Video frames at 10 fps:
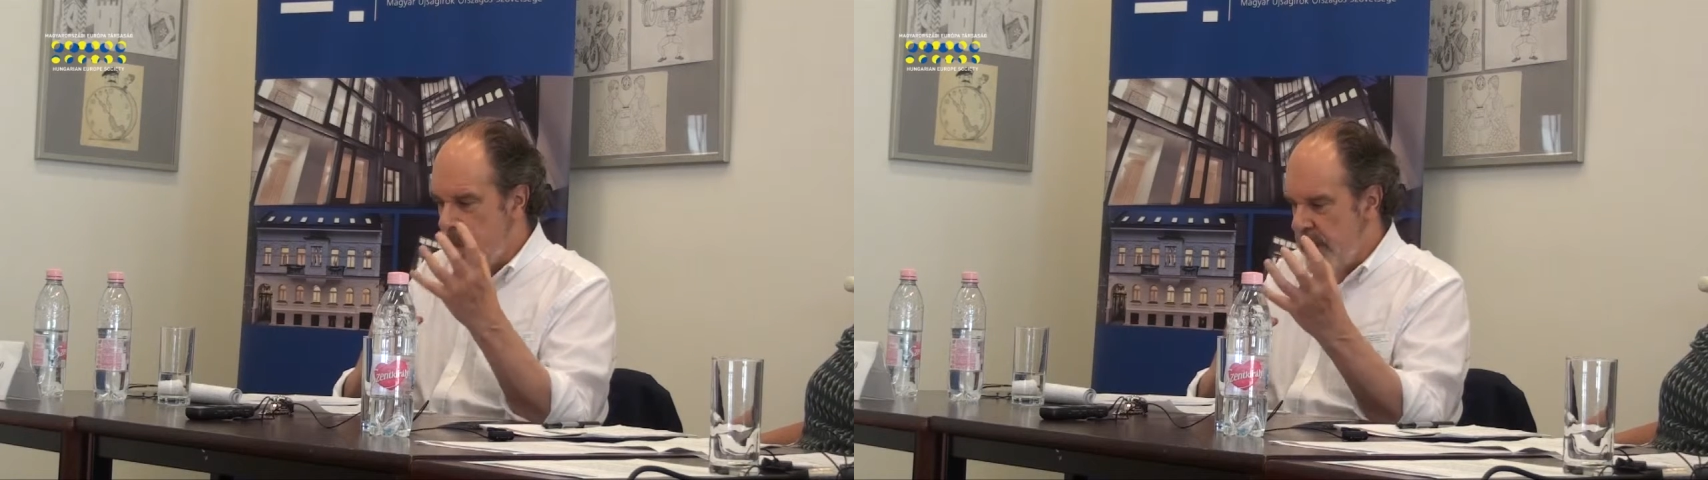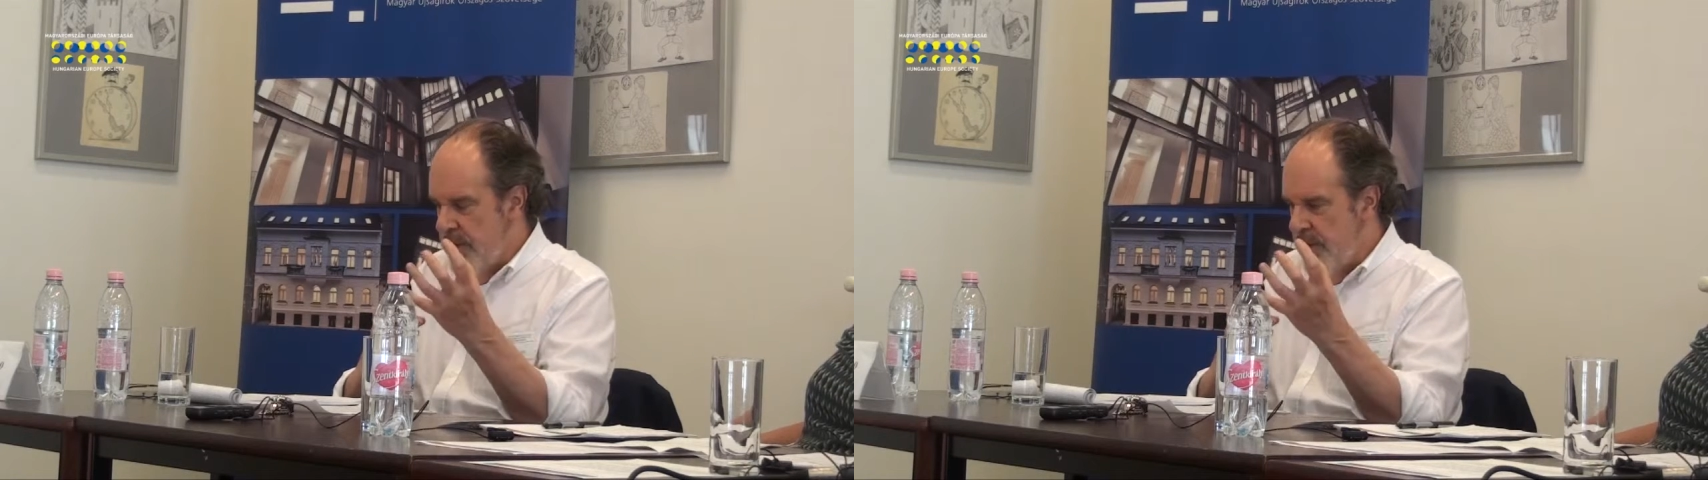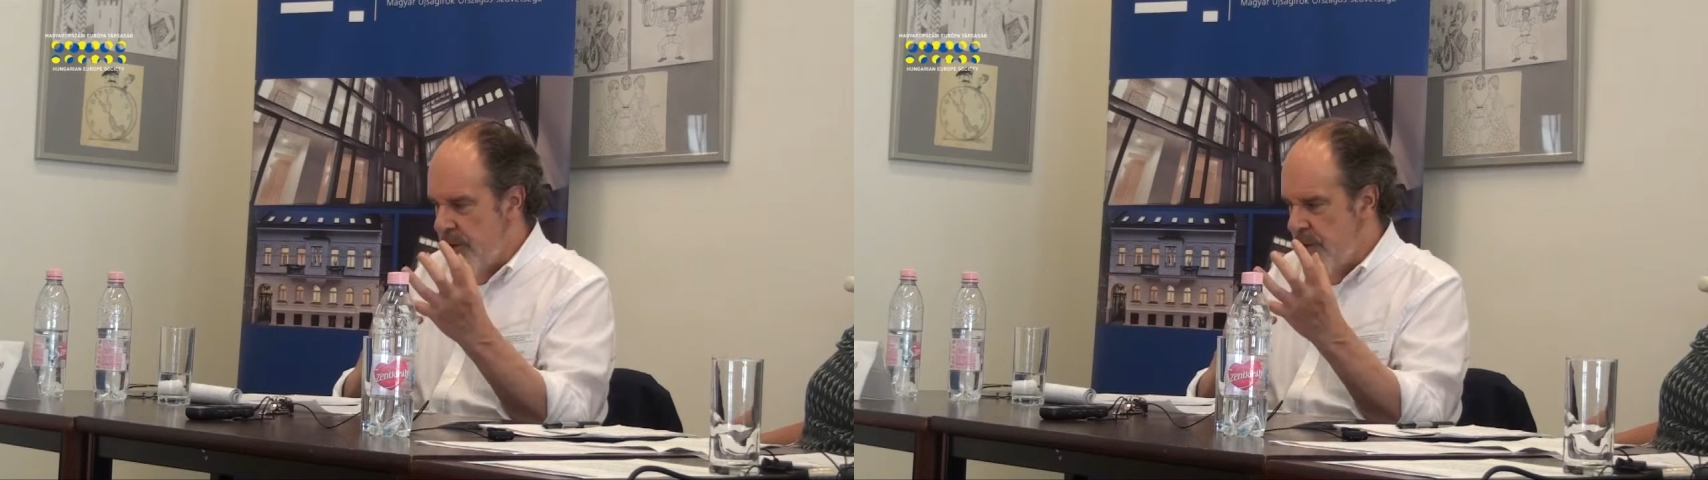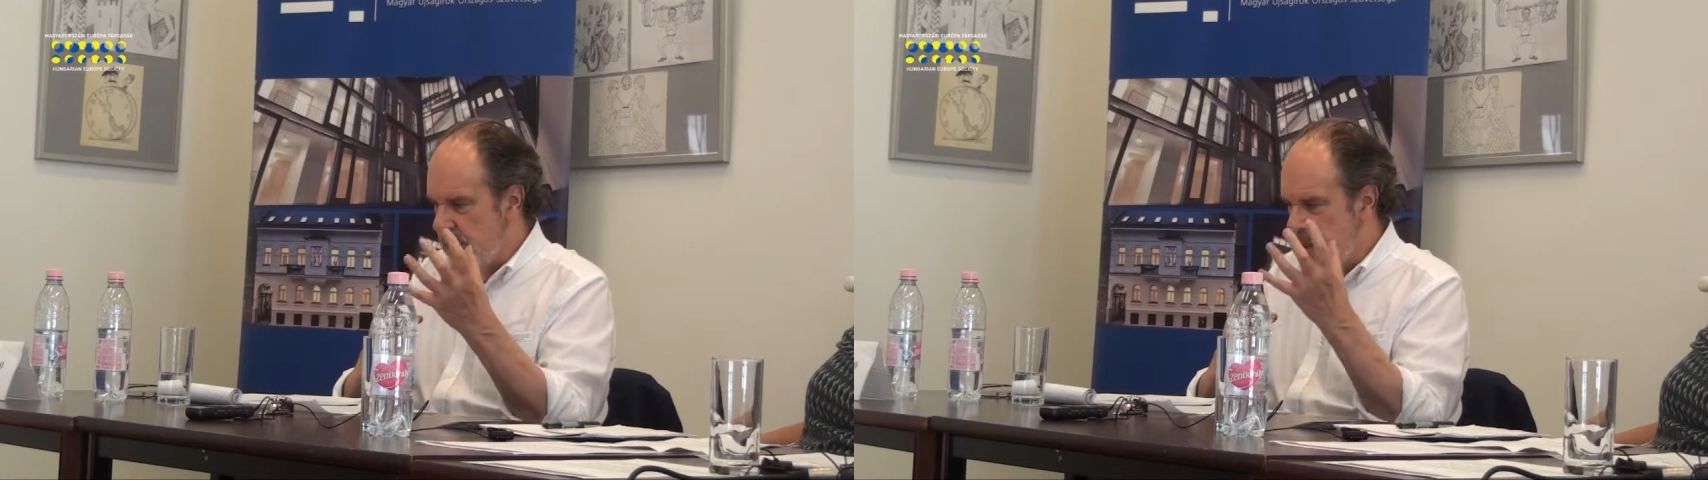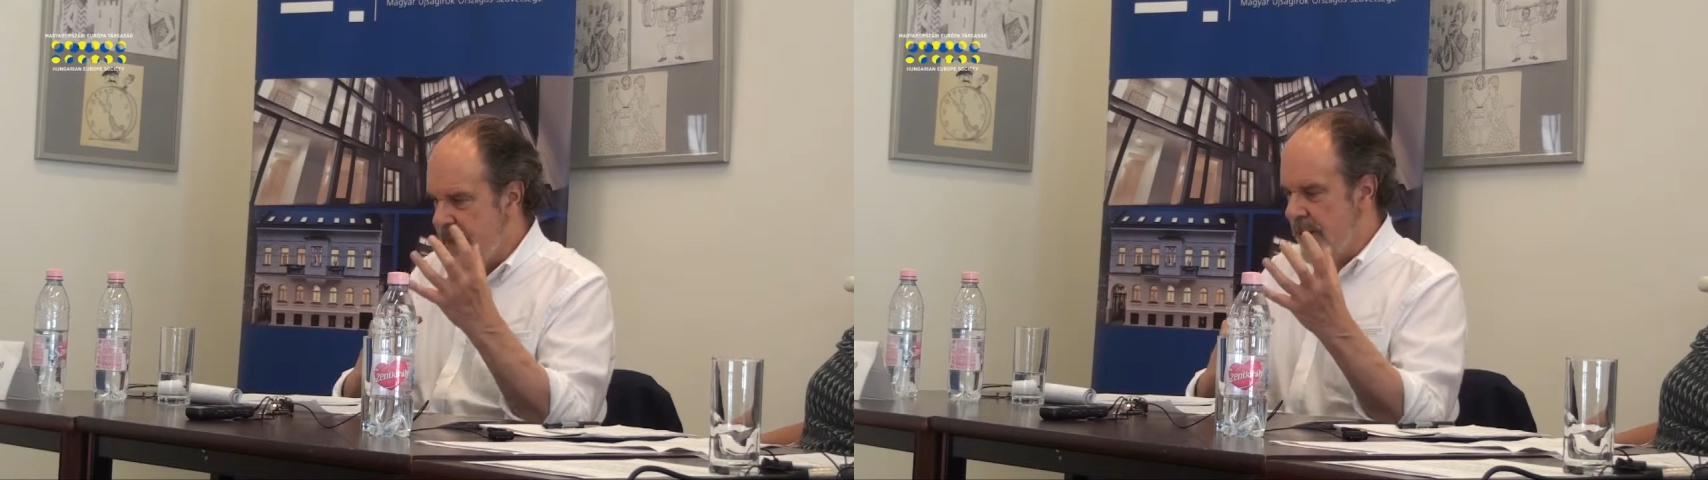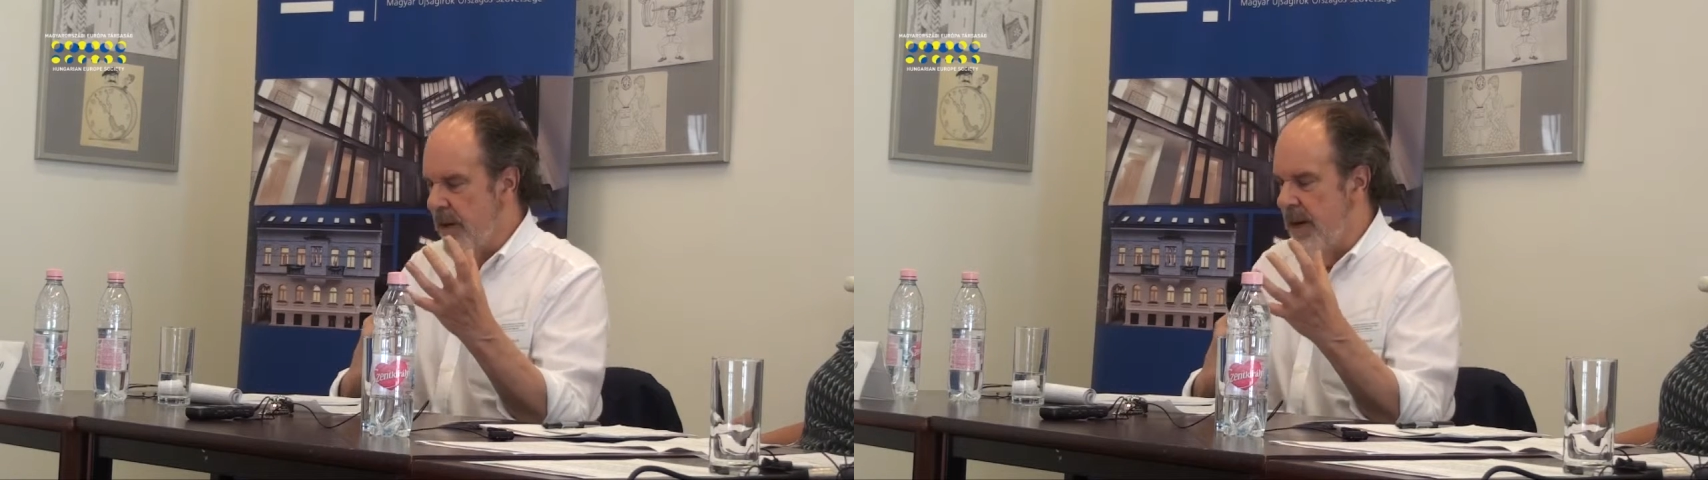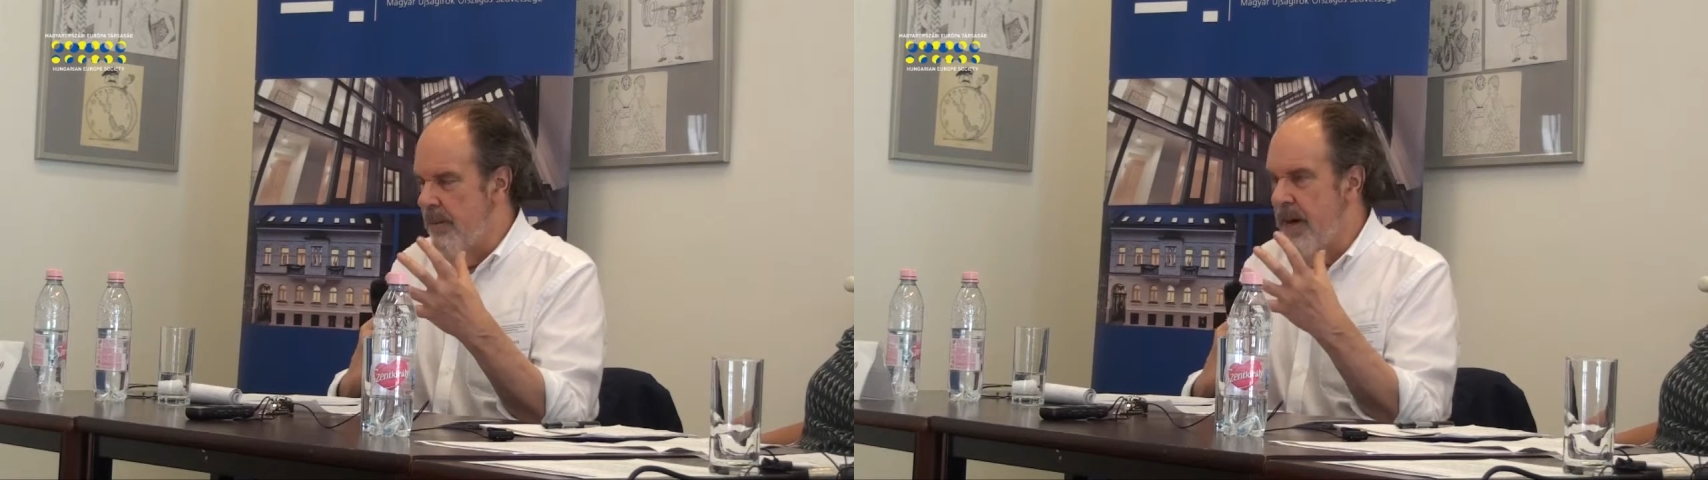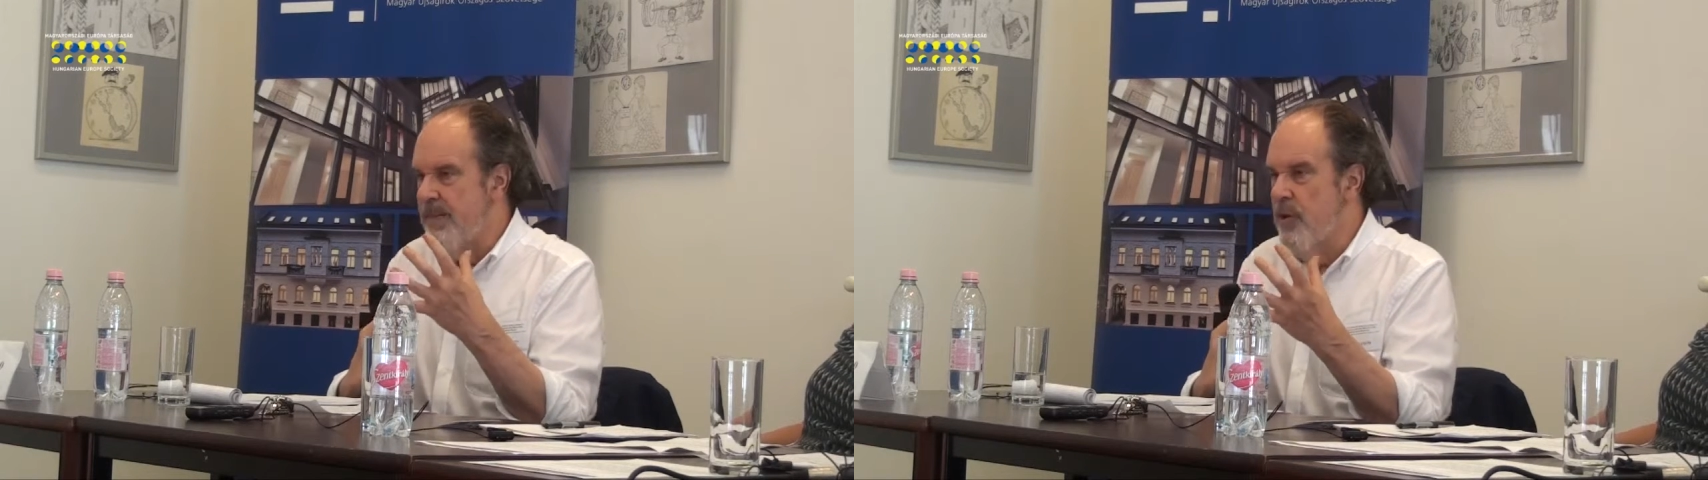and institutions generally
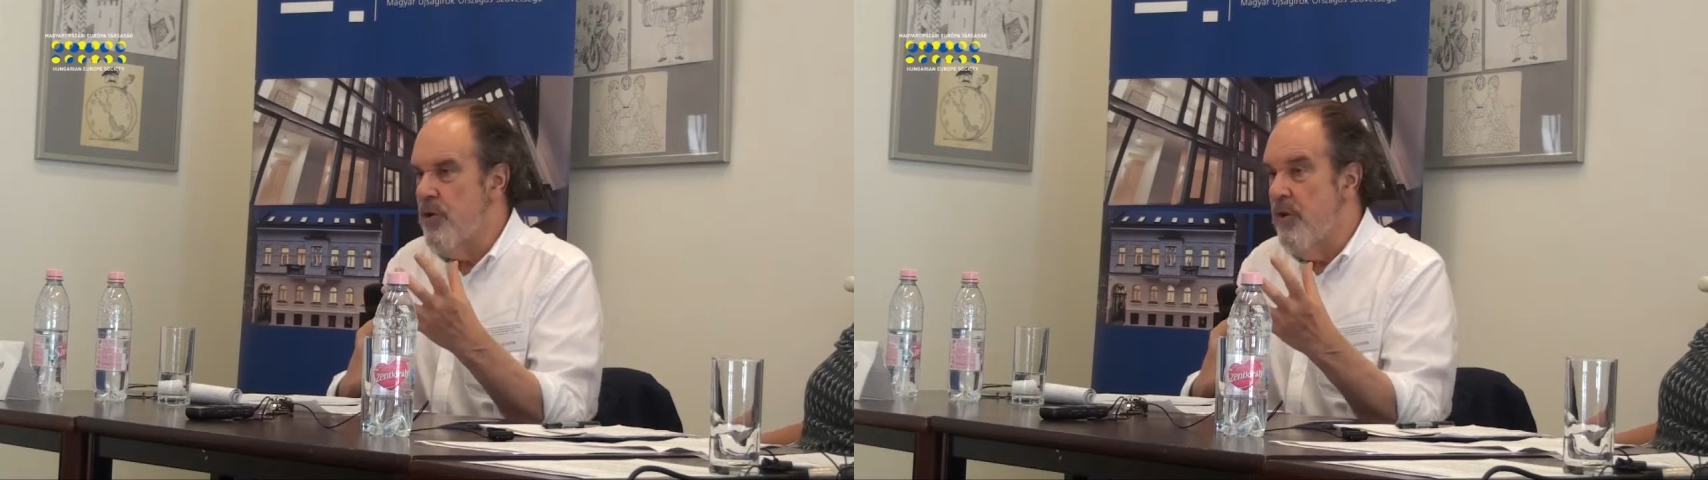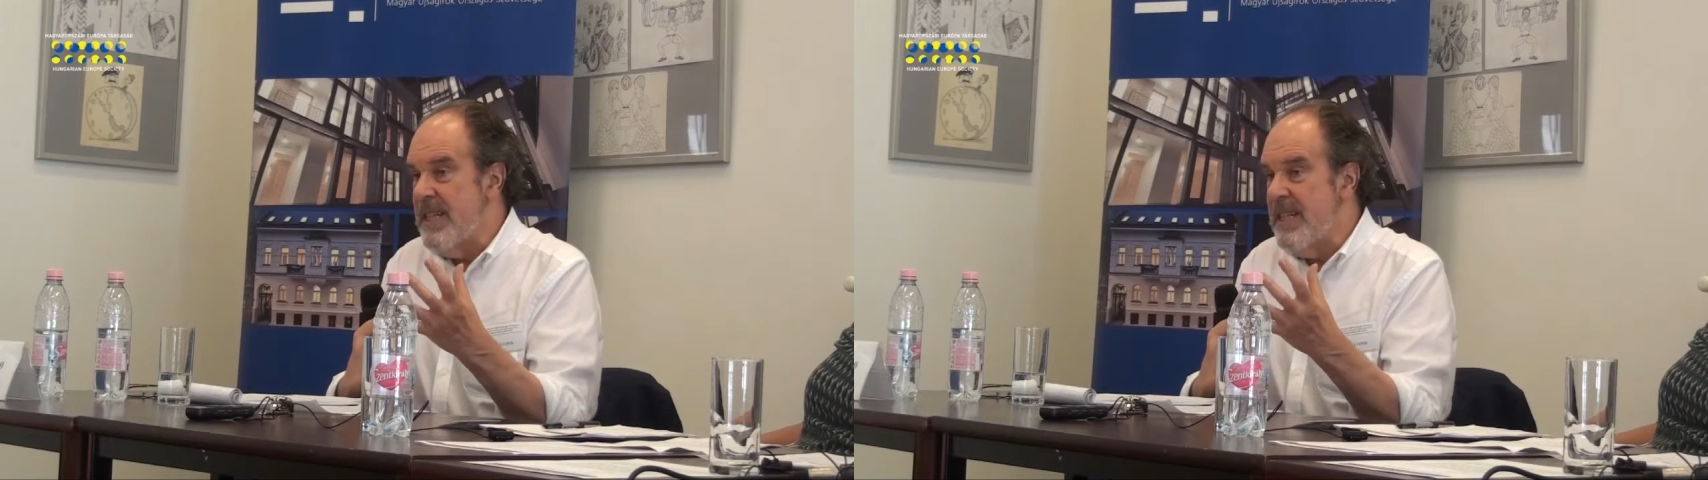are much more